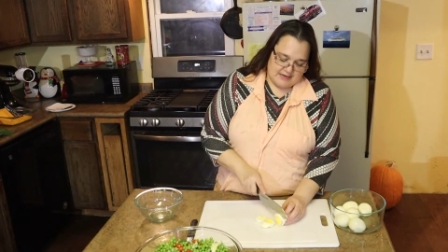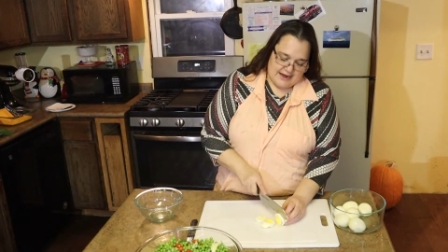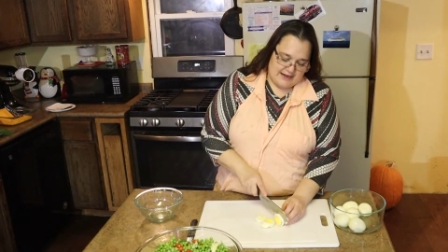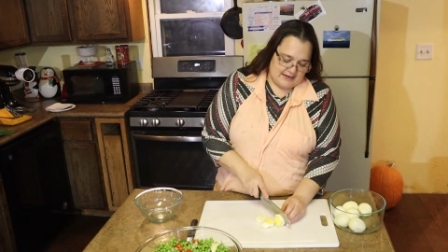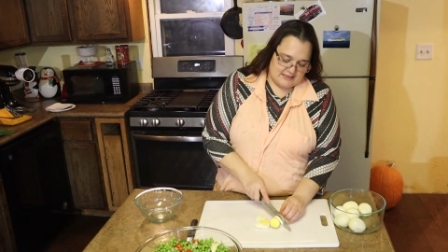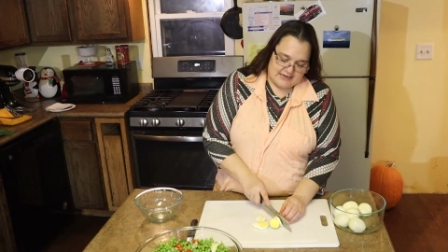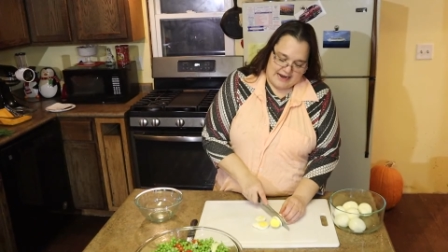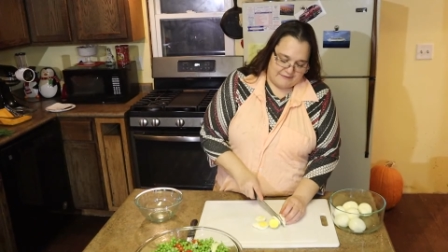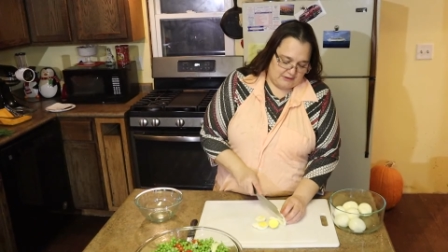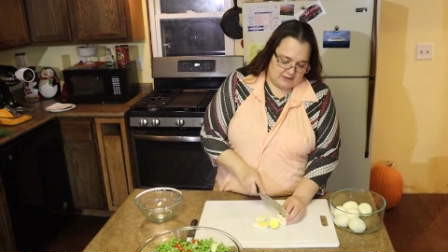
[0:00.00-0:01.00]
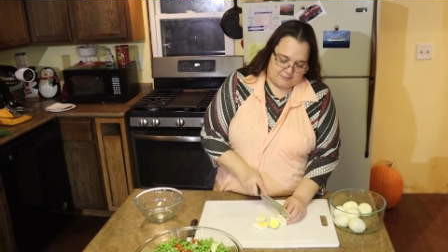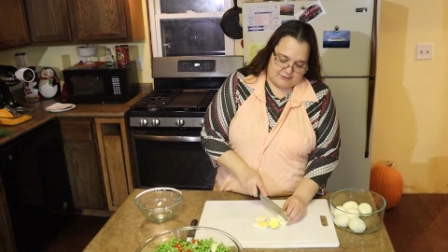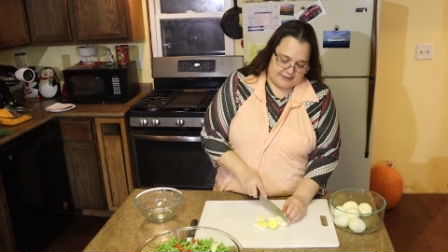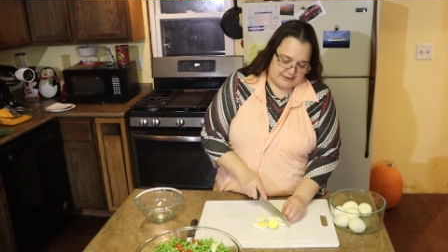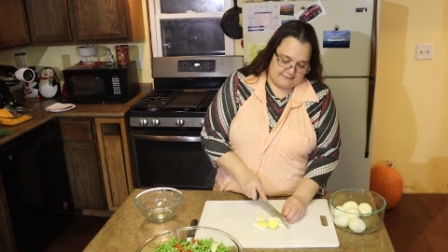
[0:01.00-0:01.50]
And it doesn't have to look
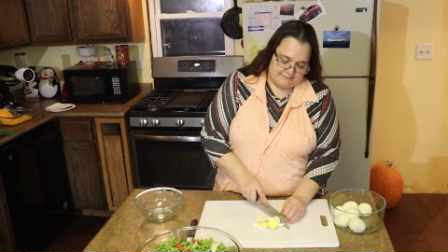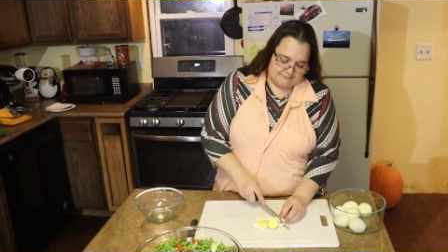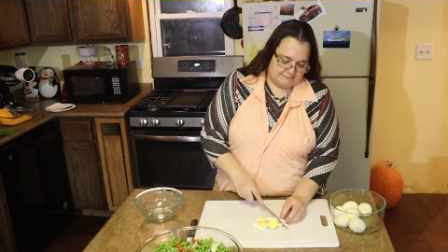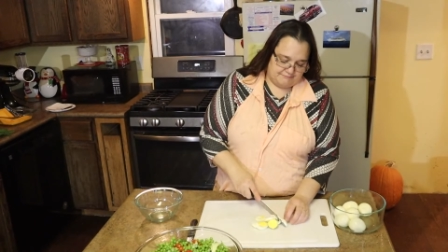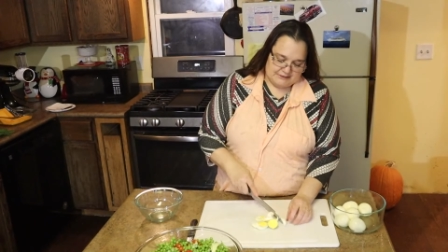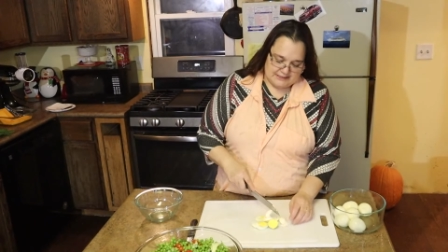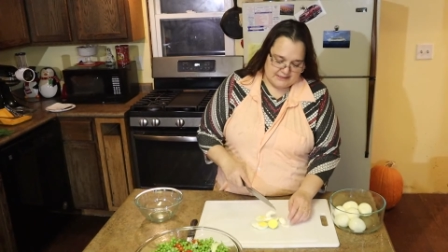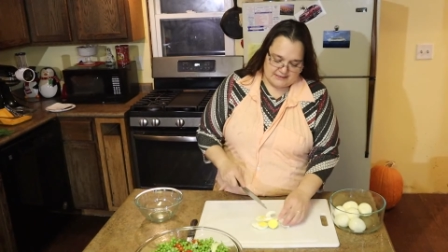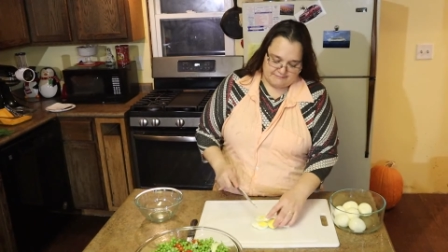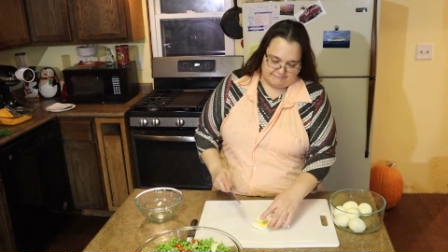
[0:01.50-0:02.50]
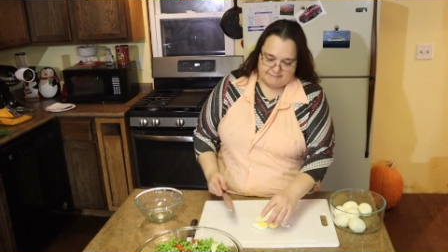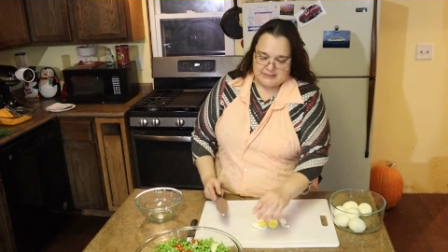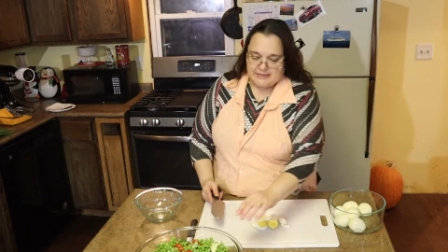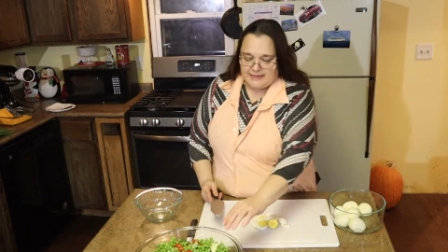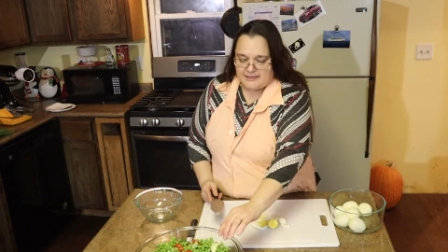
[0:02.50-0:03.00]
pretty. It doesn't.
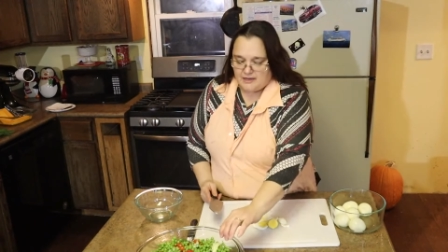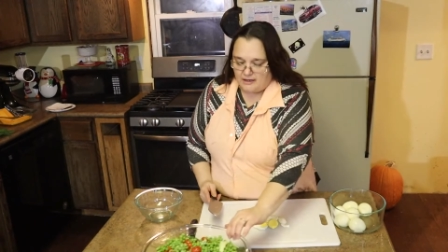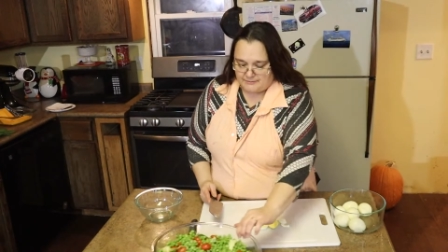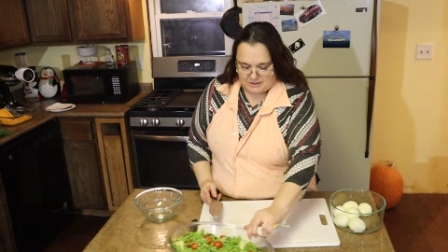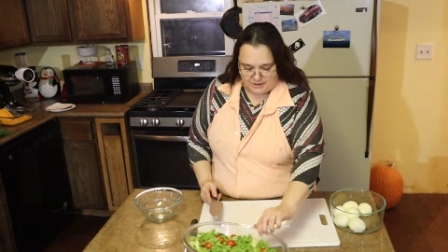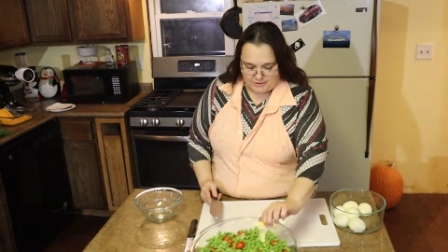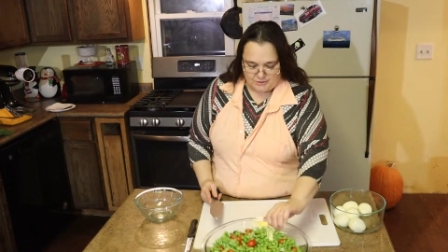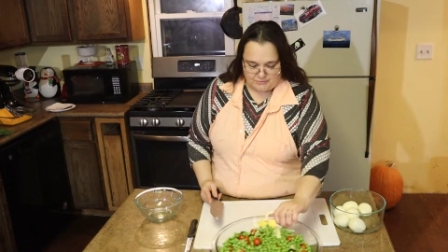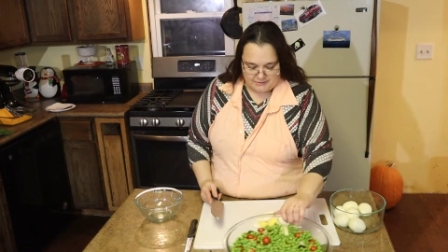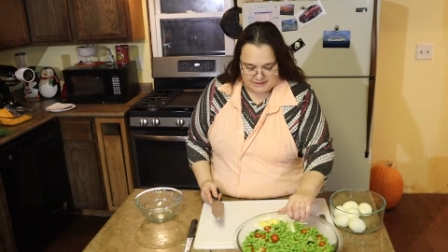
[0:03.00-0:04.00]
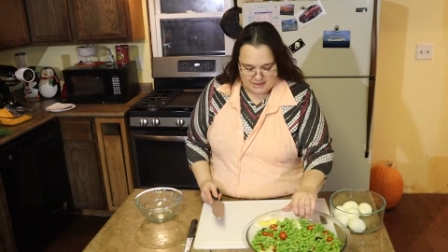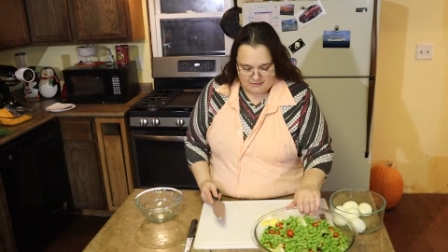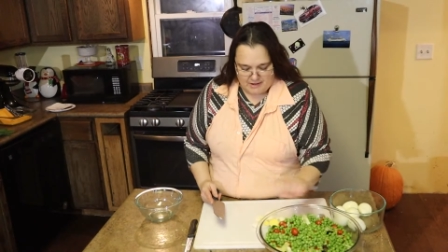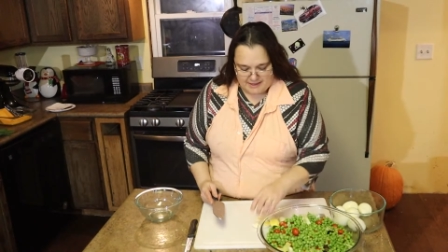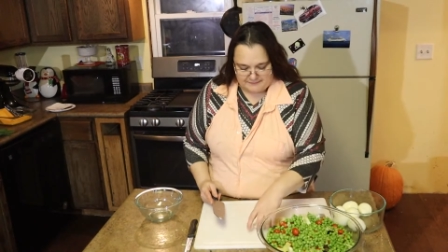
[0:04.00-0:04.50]
It's all up to you. It's
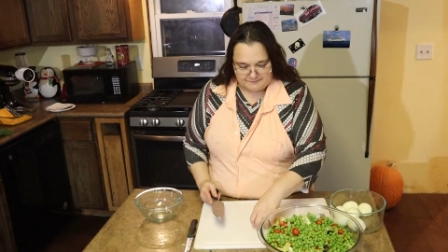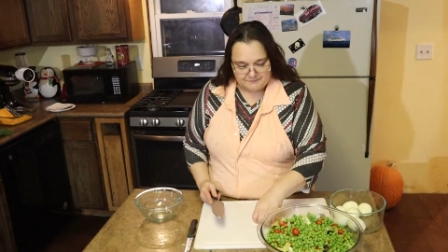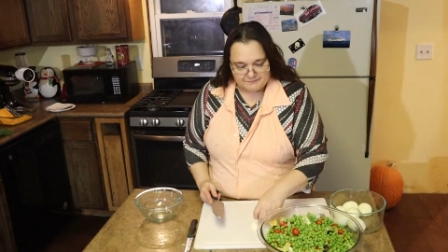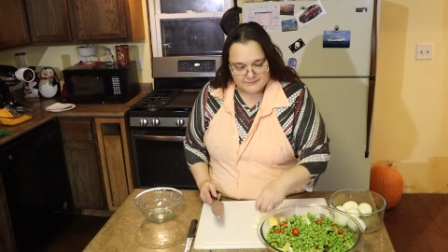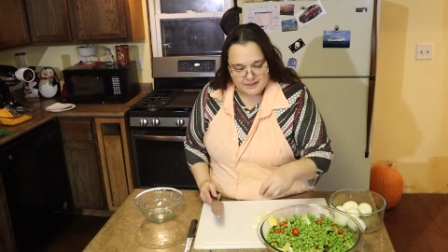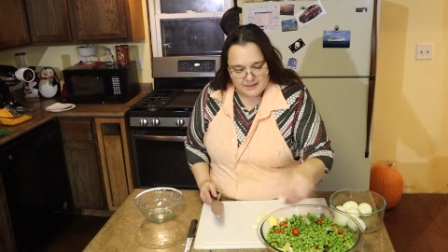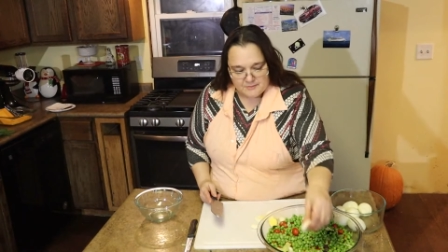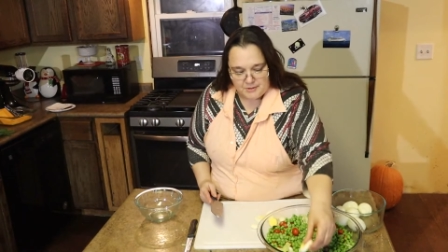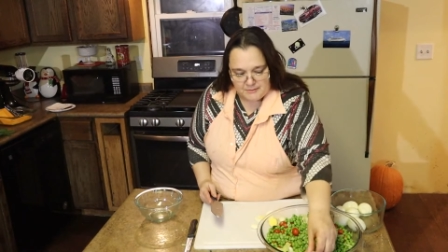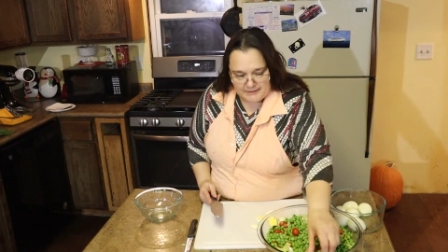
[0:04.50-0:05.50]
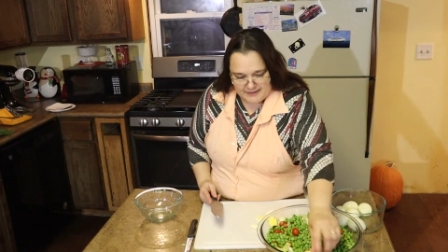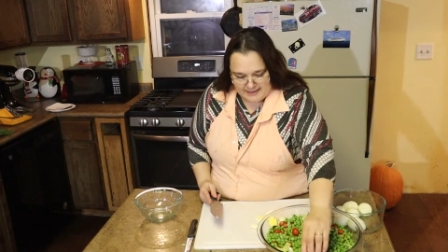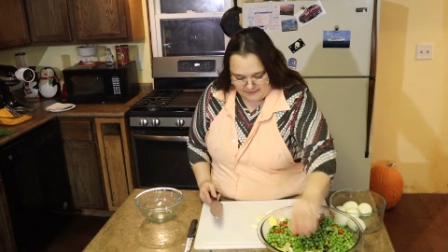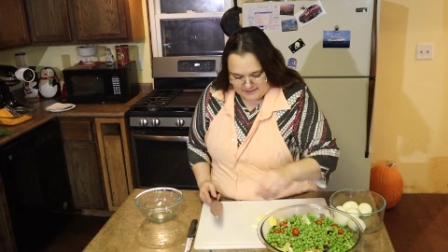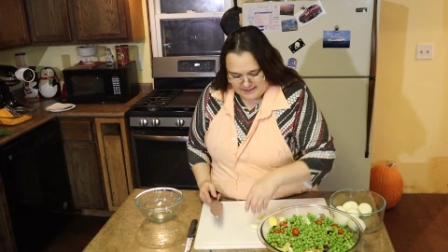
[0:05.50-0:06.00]
all right. Put them on the
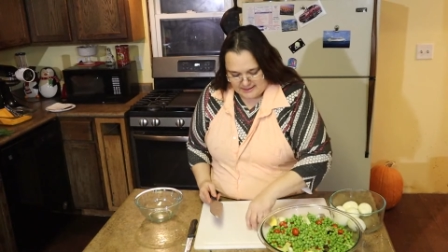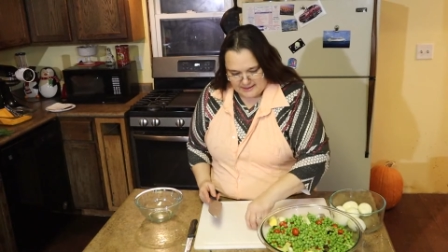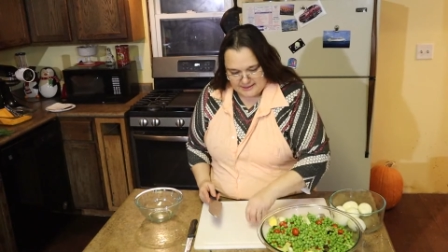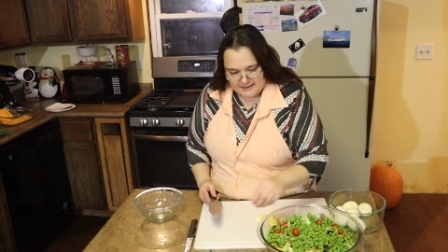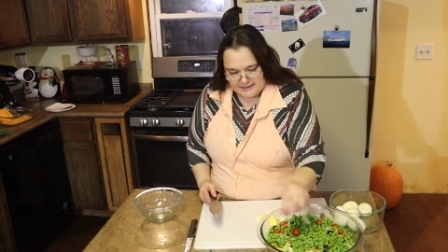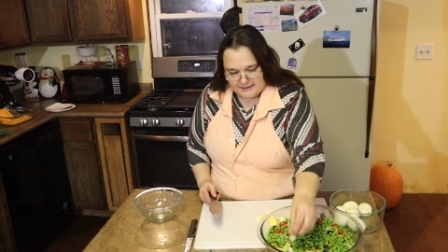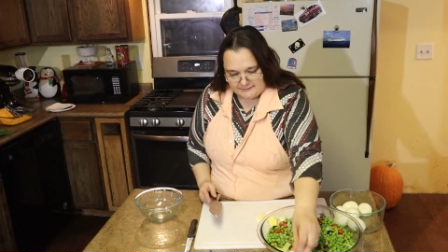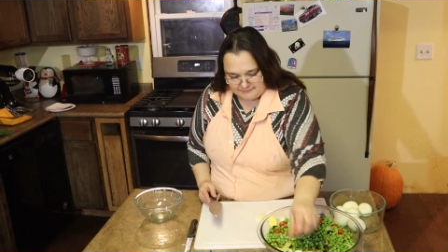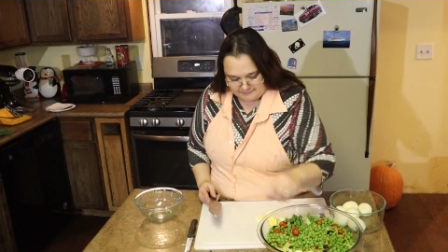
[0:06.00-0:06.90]
outside.